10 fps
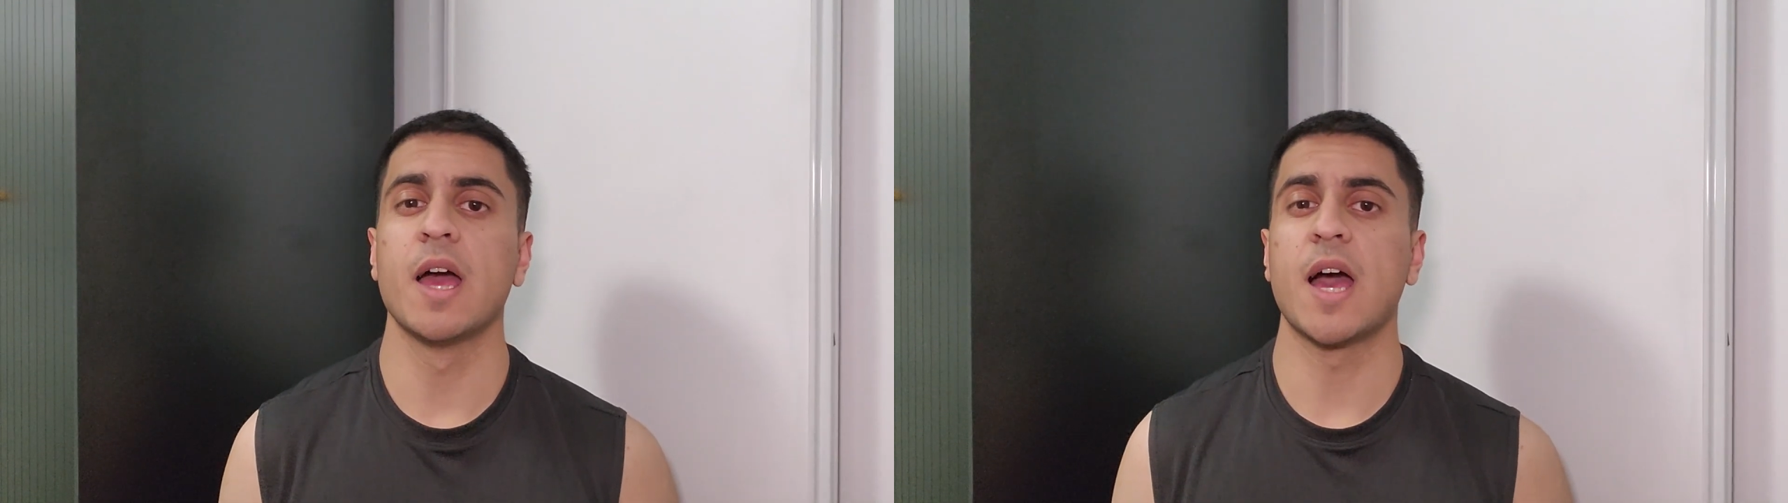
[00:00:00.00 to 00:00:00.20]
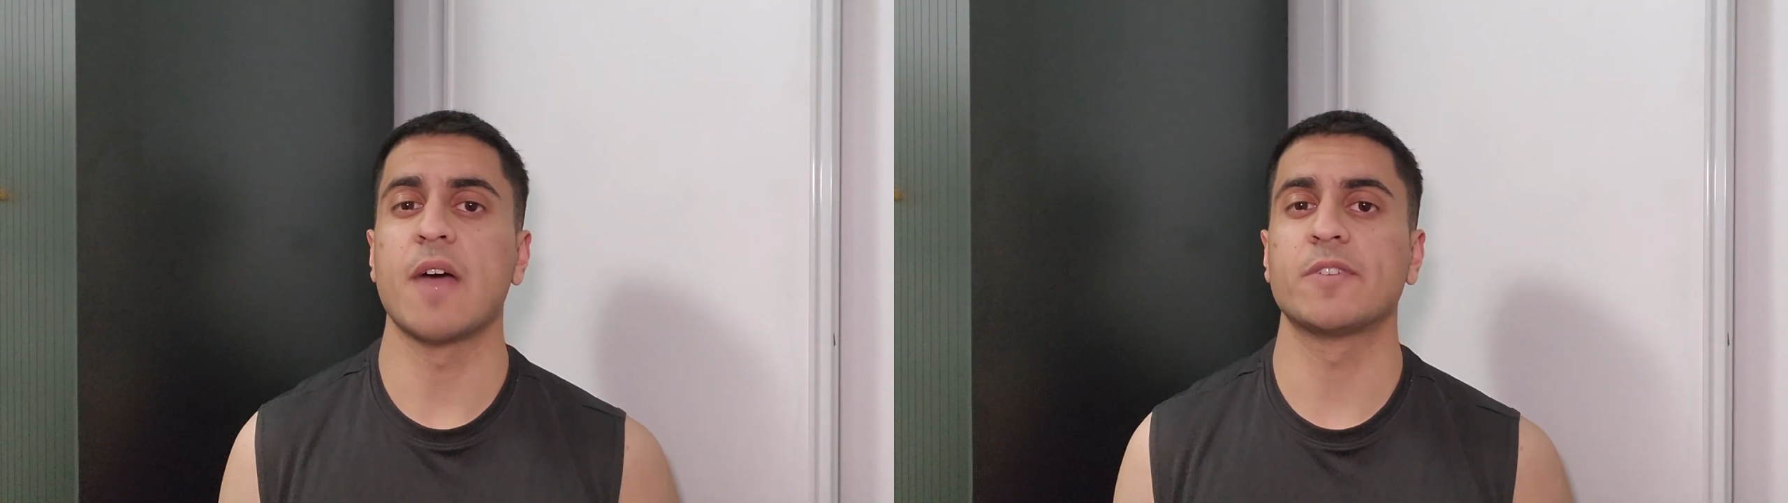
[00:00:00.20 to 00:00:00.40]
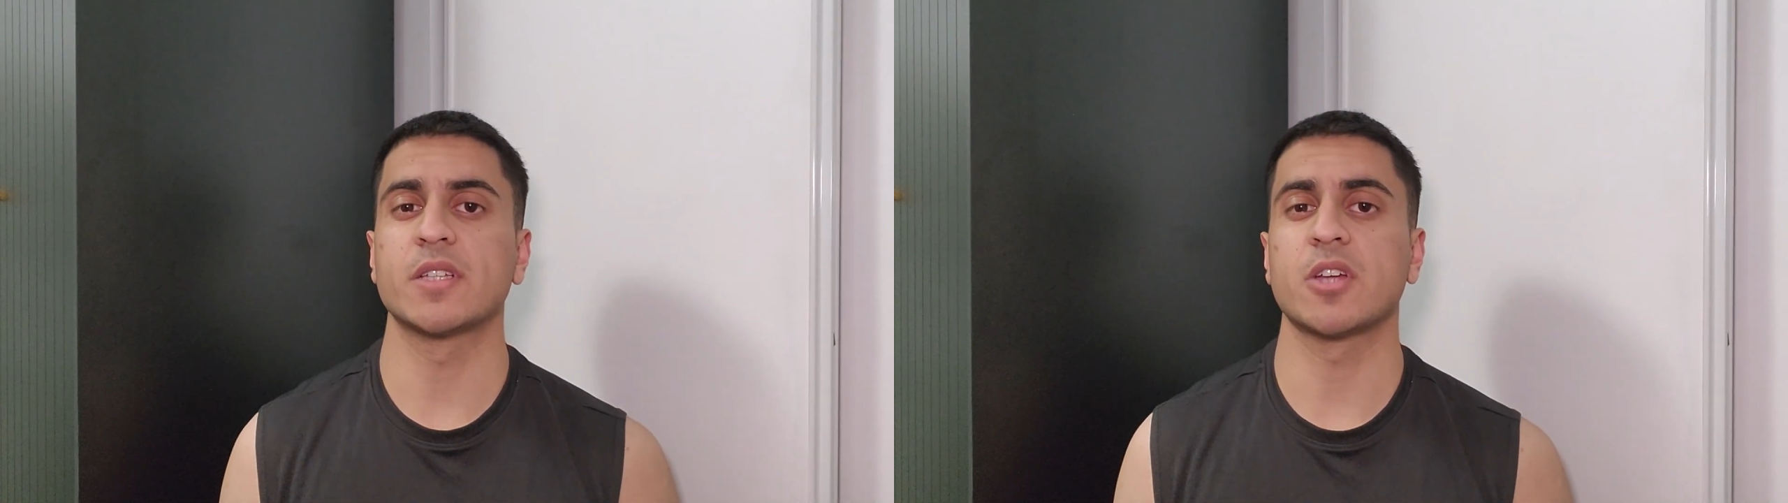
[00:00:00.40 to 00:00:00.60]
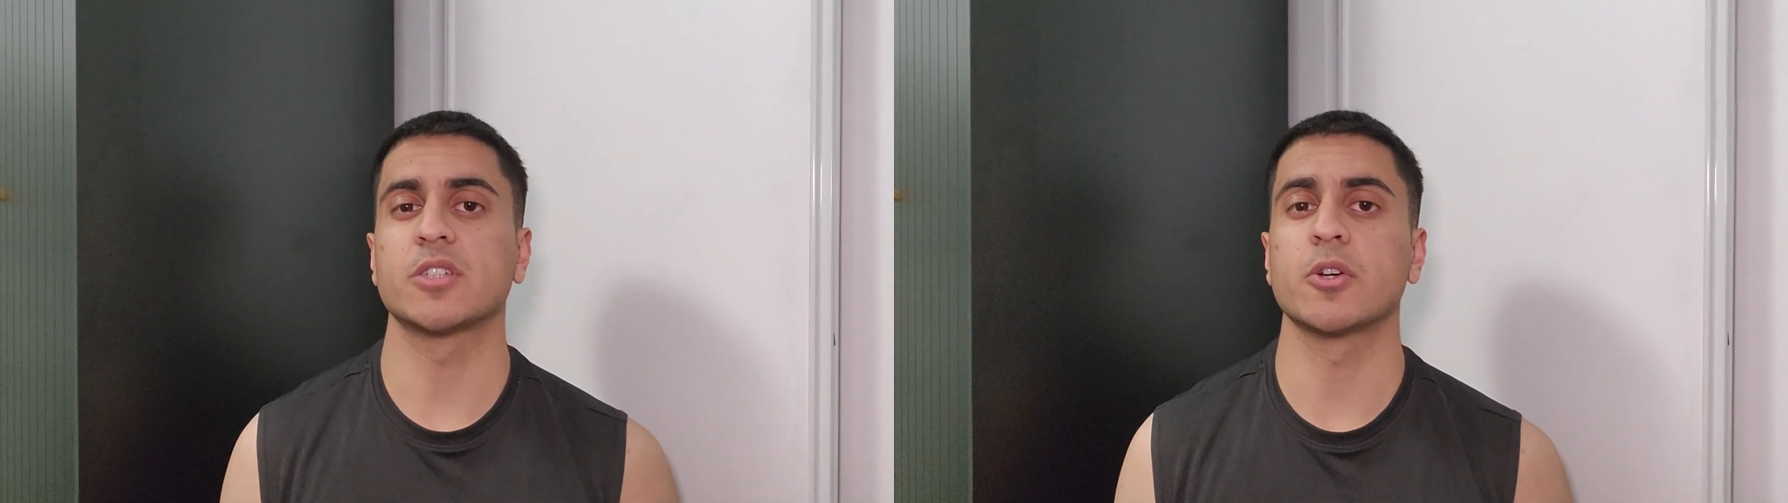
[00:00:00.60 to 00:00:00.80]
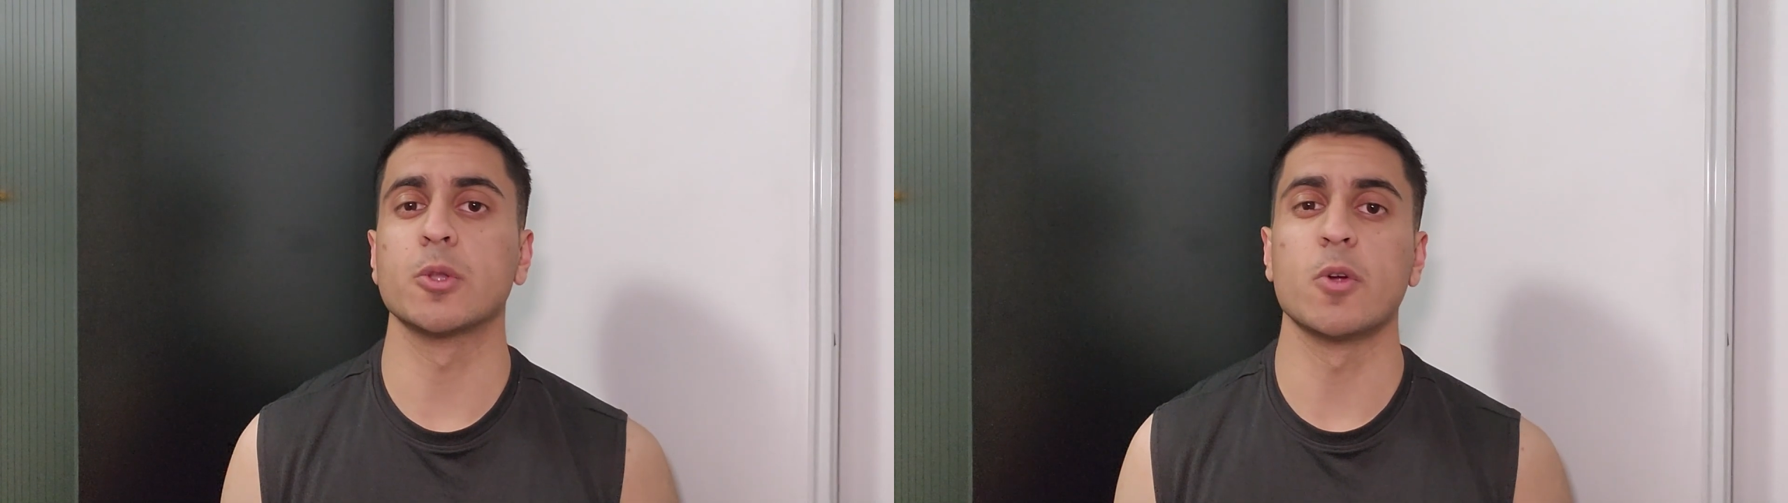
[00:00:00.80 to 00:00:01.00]
have
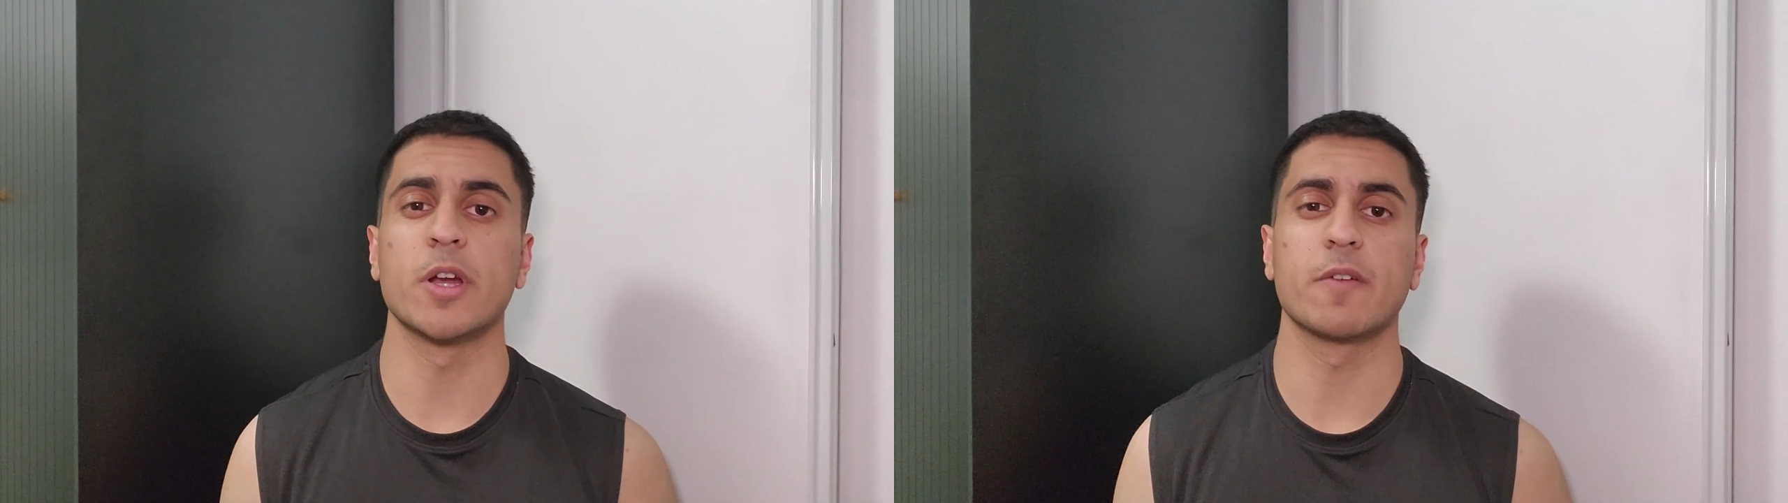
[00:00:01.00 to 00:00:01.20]
testosterone lowering